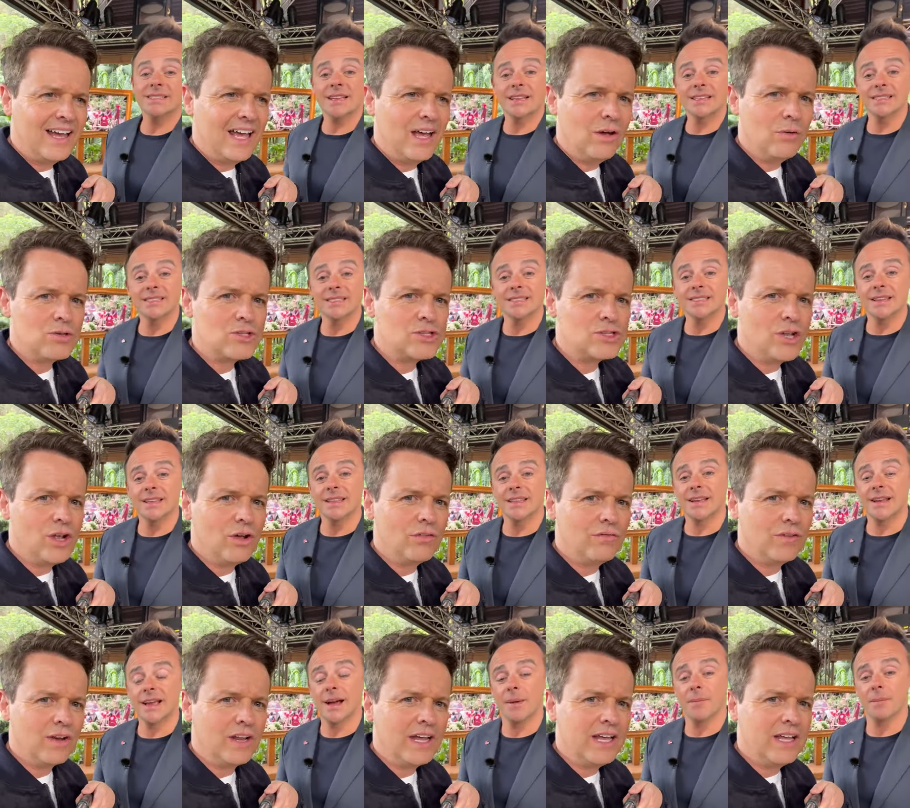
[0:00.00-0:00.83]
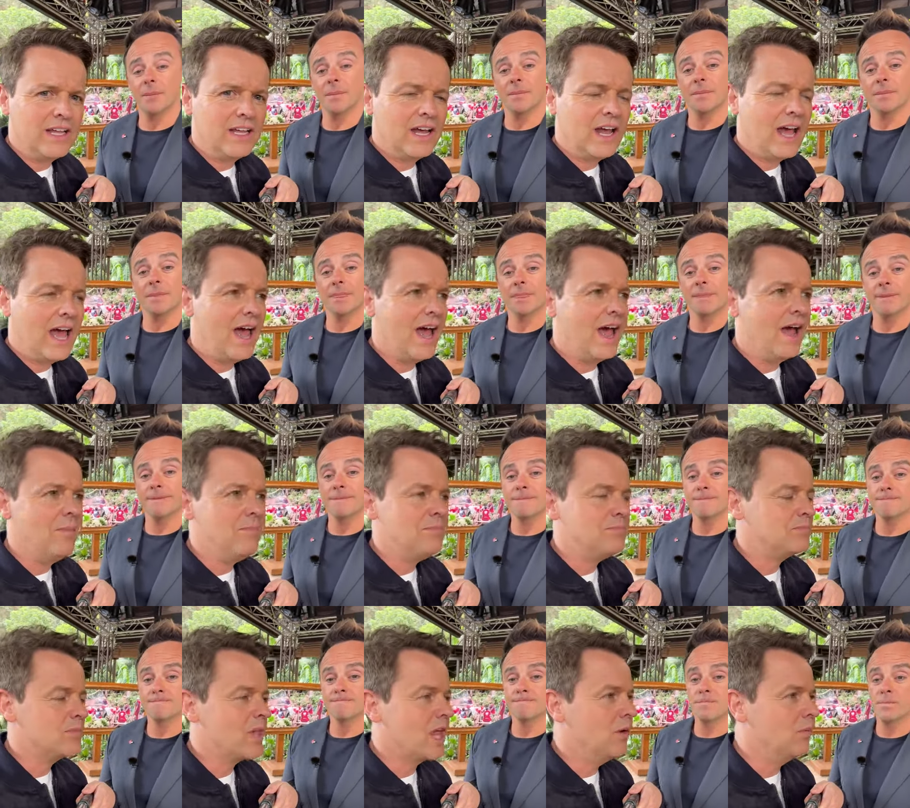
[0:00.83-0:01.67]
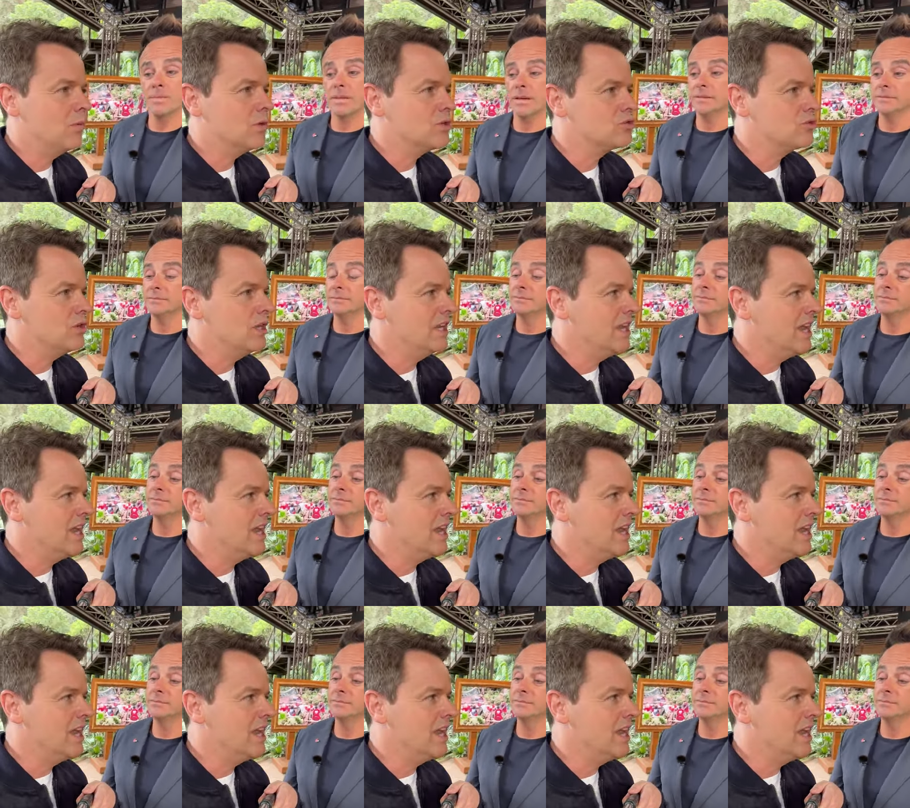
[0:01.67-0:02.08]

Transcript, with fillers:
Speaker 1: is nice to see the camp. It was lovely. It was